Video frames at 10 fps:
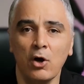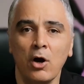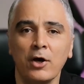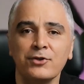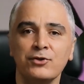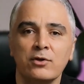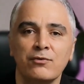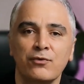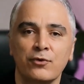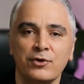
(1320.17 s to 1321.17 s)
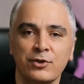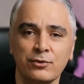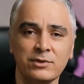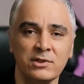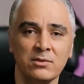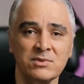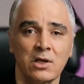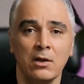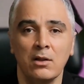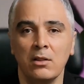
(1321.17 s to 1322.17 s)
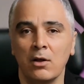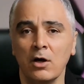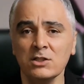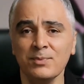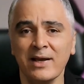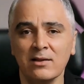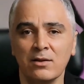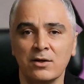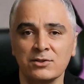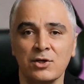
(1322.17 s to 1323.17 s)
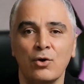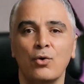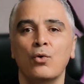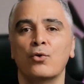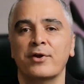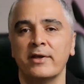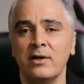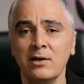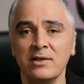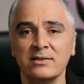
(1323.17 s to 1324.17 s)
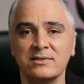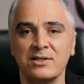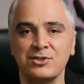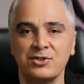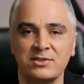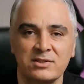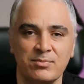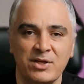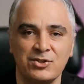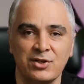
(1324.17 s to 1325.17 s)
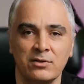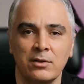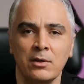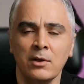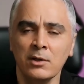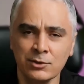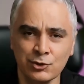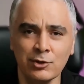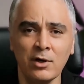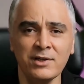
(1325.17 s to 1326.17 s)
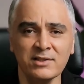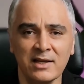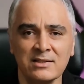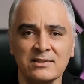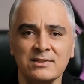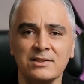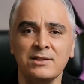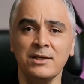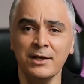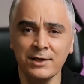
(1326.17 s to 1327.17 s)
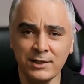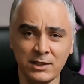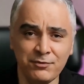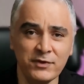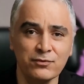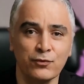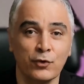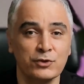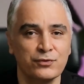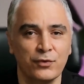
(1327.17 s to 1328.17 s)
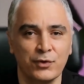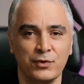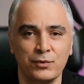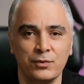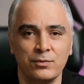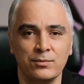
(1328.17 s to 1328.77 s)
ideal for new teams, large backlogs, or early stage estimation. Try it and see if it works for you.